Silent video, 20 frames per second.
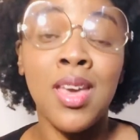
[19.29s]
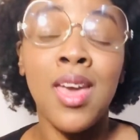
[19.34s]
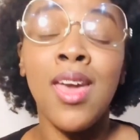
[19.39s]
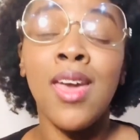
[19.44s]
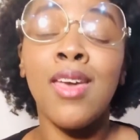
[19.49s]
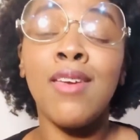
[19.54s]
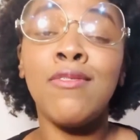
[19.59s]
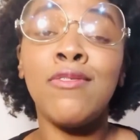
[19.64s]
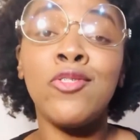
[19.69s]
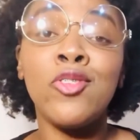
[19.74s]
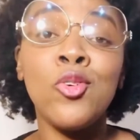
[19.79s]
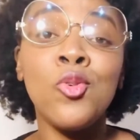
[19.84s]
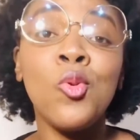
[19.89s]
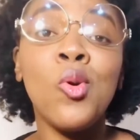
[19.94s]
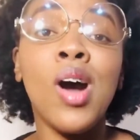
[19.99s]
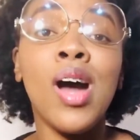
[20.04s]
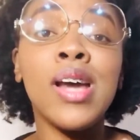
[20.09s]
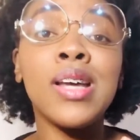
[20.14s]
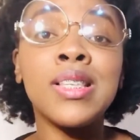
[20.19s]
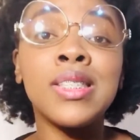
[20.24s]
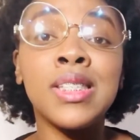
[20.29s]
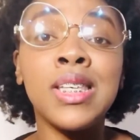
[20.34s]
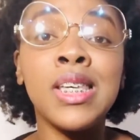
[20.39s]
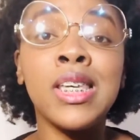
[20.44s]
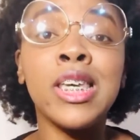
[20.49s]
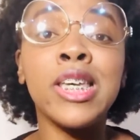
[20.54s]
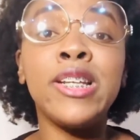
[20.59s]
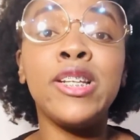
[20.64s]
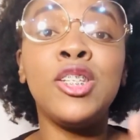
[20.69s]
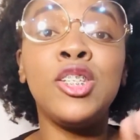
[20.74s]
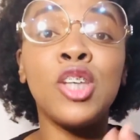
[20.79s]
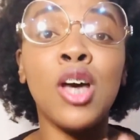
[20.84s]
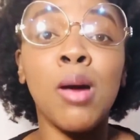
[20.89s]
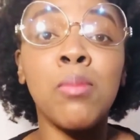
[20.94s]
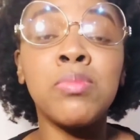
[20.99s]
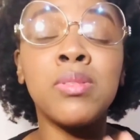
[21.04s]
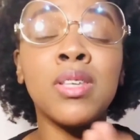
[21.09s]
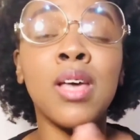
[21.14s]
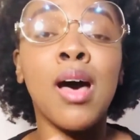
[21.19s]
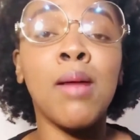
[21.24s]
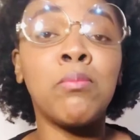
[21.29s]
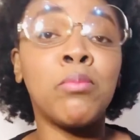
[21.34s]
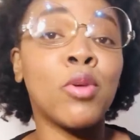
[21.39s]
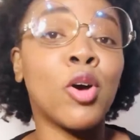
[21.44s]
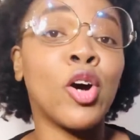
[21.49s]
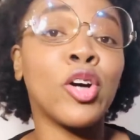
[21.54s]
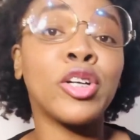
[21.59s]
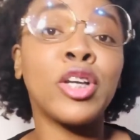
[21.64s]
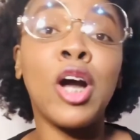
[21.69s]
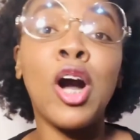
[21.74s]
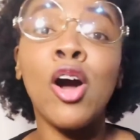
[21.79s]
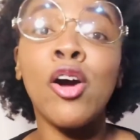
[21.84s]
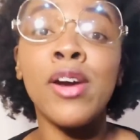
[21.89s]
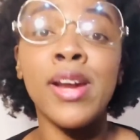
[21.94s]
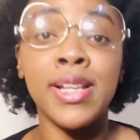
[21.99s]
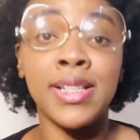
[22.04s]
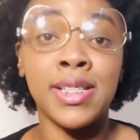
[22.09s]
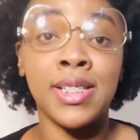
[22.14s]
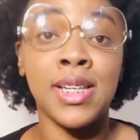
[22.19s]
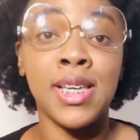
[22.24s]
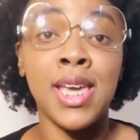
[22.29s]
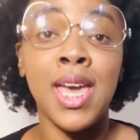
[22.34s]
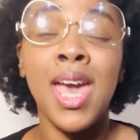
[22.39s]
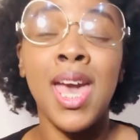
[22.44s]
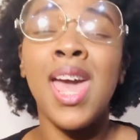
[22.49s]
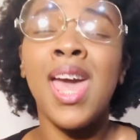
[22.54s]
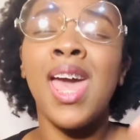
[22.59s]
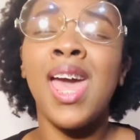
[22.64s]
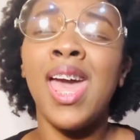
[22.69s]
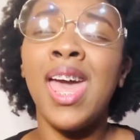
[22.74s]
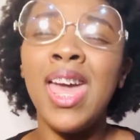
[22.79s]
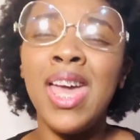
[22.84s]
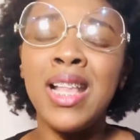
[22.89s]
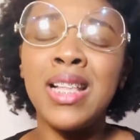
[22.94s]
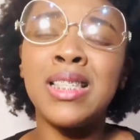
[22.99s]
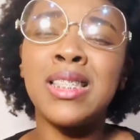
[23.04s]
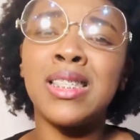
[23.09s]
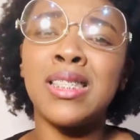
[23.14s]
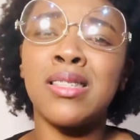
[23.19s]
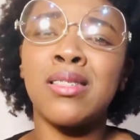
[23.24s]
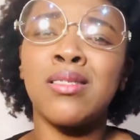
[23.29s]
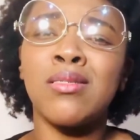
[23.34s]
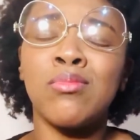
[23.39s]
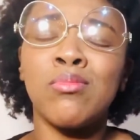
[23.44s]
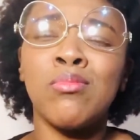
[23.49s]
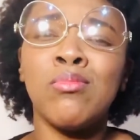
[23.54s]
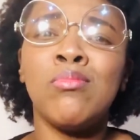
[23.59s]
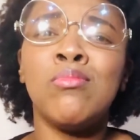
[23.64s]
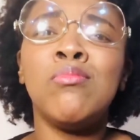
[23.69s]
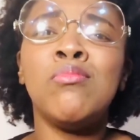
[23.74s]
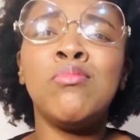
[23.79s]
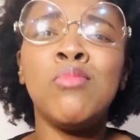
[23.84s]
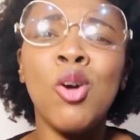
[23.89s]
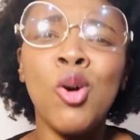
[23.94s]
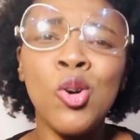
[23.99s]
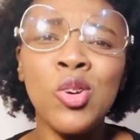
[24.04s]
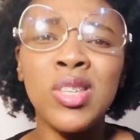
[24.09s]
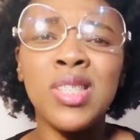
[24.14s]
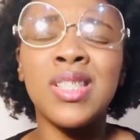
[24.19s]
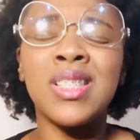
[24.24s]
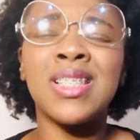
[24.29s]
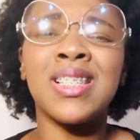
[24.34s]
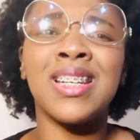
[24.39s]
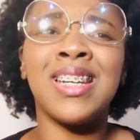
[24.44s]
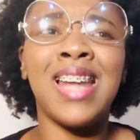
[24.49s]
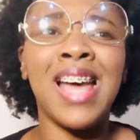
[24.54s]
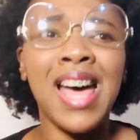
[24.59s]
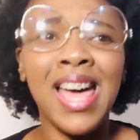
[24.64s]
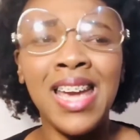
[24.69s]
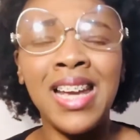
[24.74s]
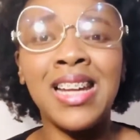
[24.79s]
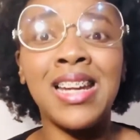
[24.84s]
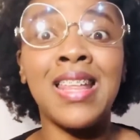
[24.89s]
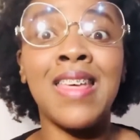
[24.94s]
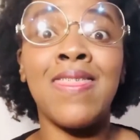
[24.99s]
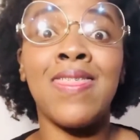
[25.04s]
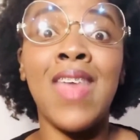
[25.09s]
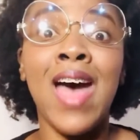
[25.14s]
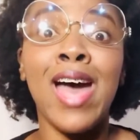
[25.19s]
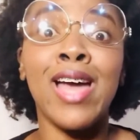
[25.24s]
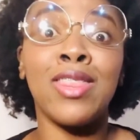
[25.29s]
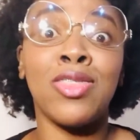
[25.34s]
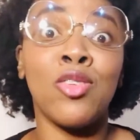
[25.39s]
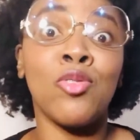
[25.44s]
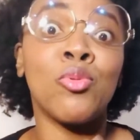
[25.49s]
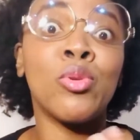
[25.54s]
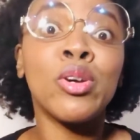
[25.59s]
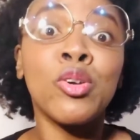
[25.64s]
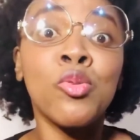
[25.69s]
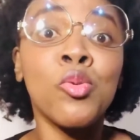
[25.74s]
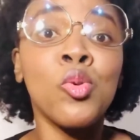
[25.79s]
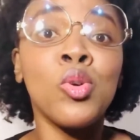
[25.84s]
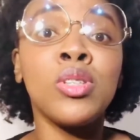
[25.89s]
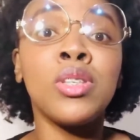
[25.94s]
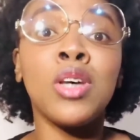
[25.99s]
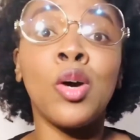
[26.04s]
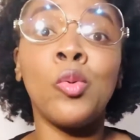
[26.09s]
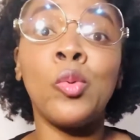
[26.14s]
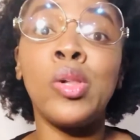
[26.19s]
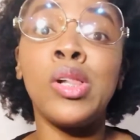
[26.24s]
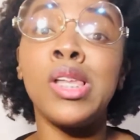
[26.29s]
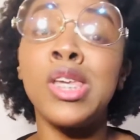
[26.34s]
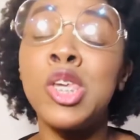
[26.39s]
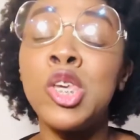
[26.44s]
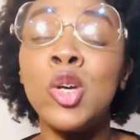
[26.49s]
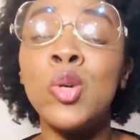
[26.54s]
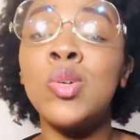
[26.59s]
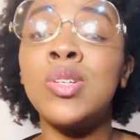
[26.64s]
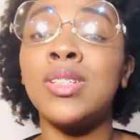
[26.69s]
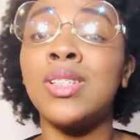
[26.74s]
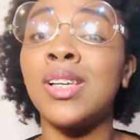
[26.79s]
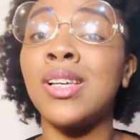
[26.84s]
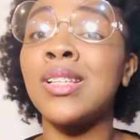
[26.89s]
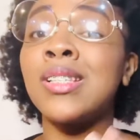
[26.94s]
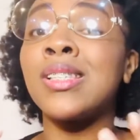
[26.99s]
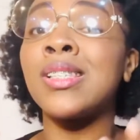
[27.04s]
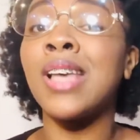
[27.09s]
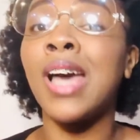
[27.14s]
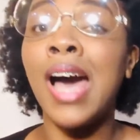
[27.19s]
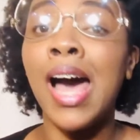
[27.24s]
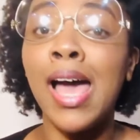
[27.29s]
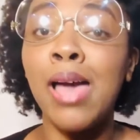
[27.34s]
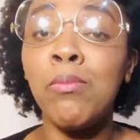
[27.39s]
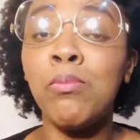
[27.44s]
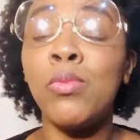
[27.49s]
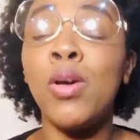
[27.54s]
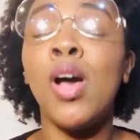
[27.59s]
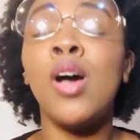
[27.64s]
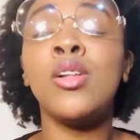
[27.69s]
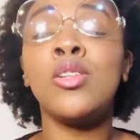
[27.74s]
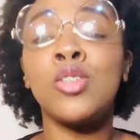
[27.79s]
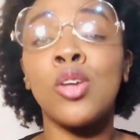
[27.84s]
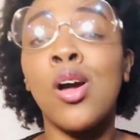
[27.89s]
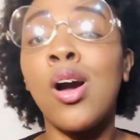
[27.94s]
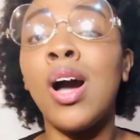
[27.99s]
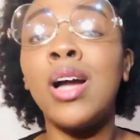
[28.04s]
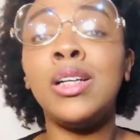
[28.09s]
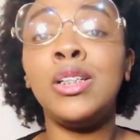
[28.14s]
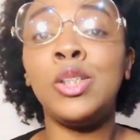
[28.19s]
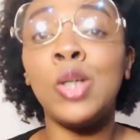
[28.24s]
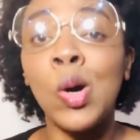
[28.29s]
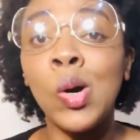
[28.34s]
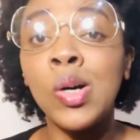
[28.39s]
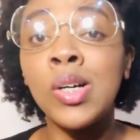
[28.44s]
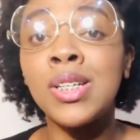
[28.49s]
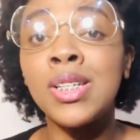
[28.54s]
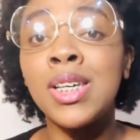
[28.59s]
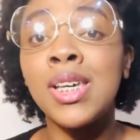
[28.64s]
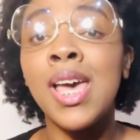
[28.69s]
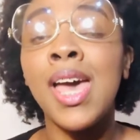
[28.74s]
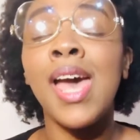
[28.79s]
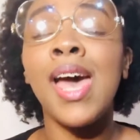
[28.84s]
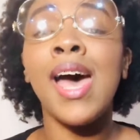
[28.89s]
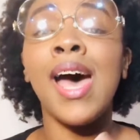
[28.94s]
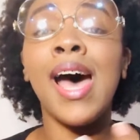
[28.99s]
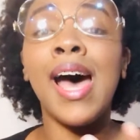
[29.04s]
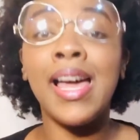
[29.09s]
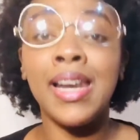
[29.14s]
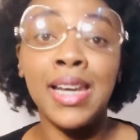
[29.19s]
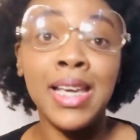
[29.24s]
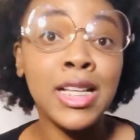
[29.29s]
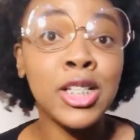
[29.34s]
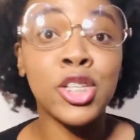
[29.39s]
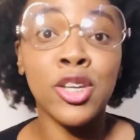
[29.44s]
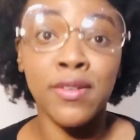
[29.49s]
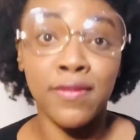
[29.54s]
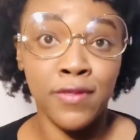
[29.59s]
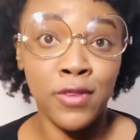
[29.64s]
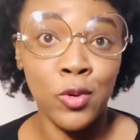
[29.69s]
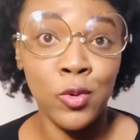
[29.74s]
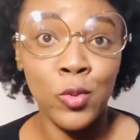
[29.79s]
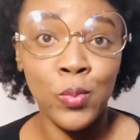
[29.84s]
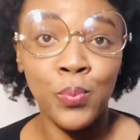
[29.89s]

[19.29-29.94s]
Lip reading: If you are seeking jobs abroad currently, it's most likely that the recruiter will use Skype to conduct an interview.